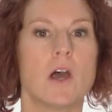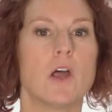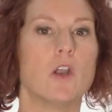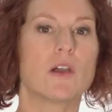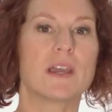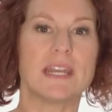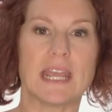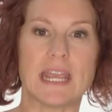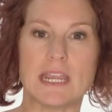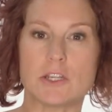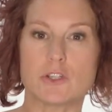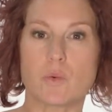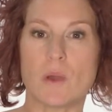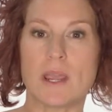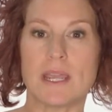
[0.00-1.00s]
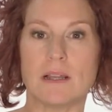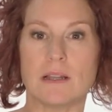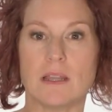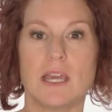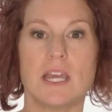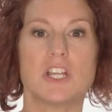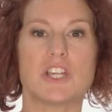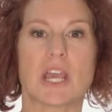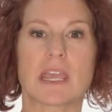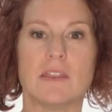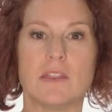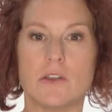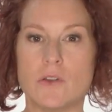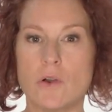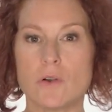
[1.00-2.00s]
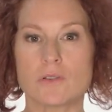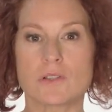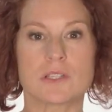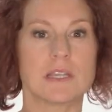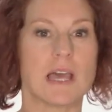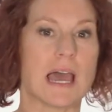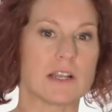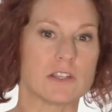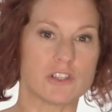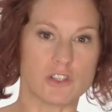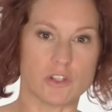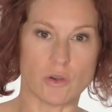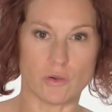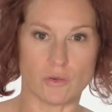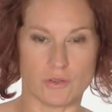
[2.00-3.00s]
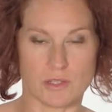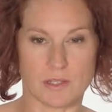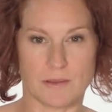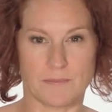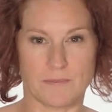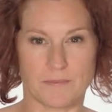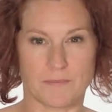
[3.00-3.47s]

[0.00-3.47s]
Look at each wheel, checking the nuts and studs.